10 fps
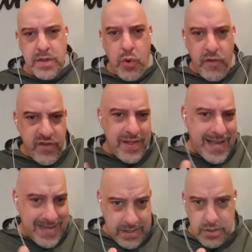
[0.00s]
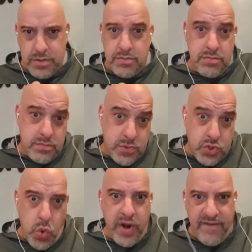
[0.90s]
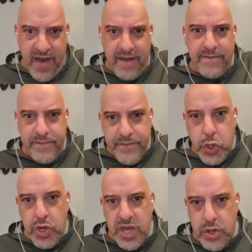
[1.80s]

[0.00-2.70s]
over the last 25, 30